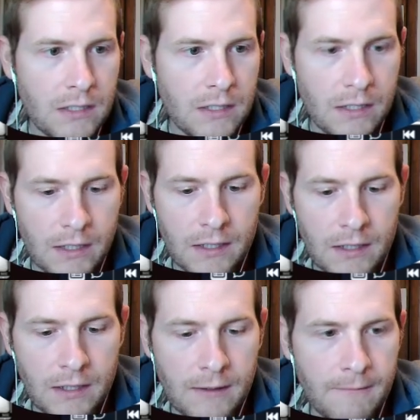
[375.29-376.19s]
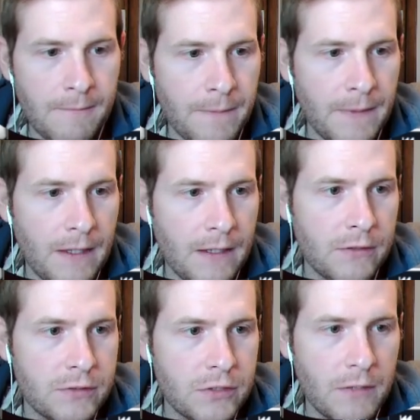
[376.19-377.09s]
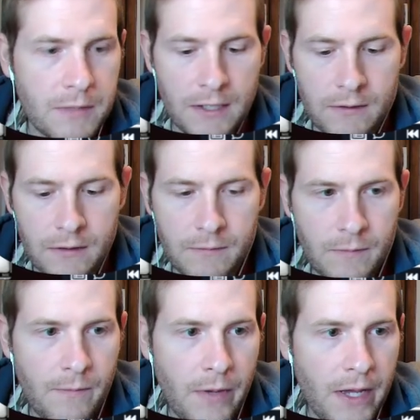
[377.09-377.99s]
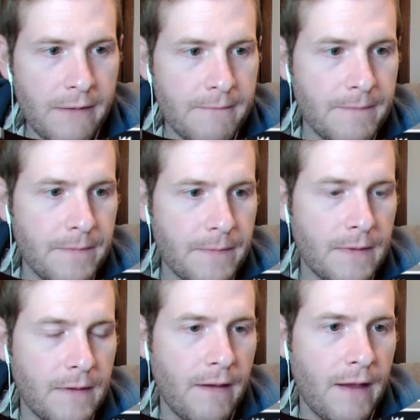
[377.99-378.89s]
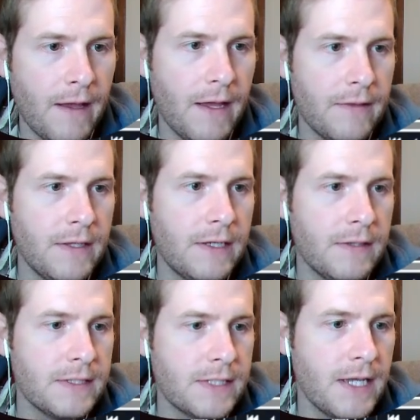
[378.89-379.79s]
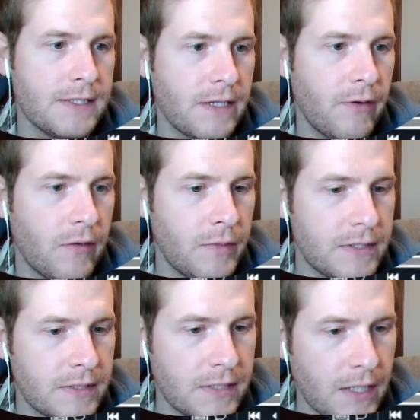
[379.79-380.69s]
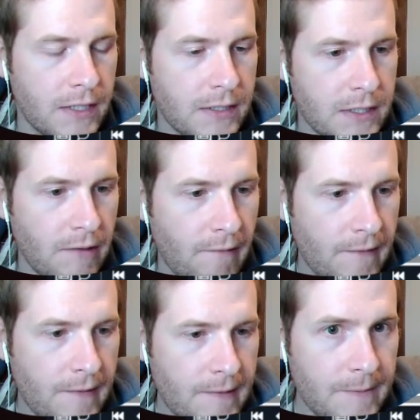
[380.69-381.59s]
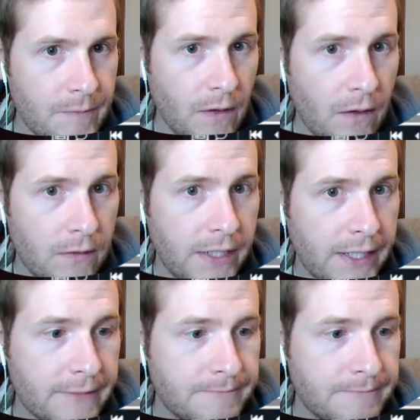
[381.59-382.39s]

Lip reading: Here's charm counter, but I think in this case I'd rather be stunned. Okay.